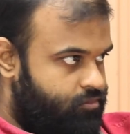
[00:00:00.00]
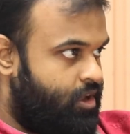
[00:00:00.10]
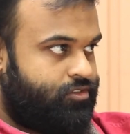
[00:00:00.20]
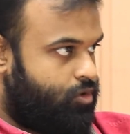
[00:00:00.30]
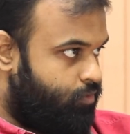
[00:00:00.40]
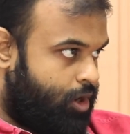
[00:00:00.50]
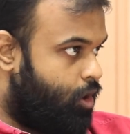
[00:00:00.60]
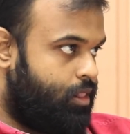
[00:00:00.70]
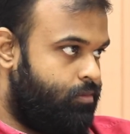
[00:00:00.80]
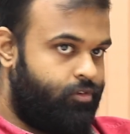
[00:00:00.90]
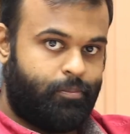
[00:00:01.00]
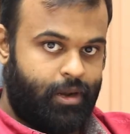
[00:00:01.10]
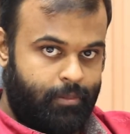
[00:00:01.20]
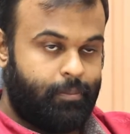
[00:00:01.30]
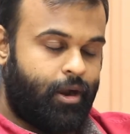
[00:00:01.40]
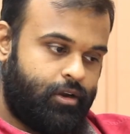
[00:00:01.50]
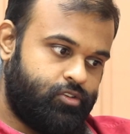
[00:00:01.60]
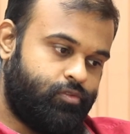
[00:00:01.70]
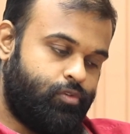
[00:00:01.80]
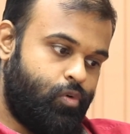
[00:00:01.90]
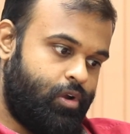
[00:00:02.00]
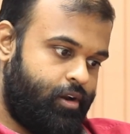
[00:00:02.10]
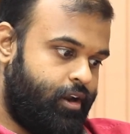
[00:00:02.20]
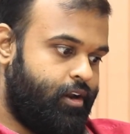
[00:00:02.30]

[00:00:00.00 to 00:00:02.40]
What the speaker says: As you know, we are premier partners of Google, right?